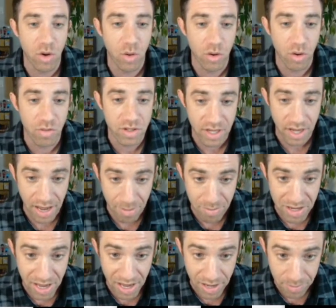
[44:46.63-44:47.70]
going over to
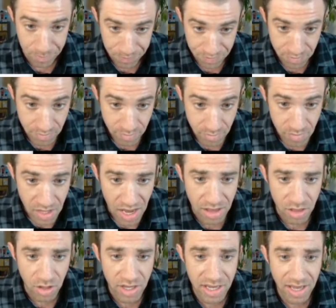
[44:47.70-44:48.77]
NBA
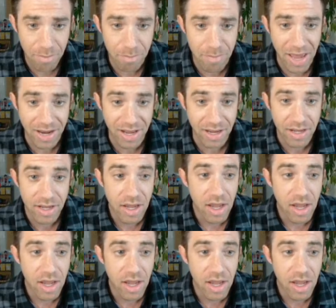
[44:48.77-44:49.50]
and looking at betting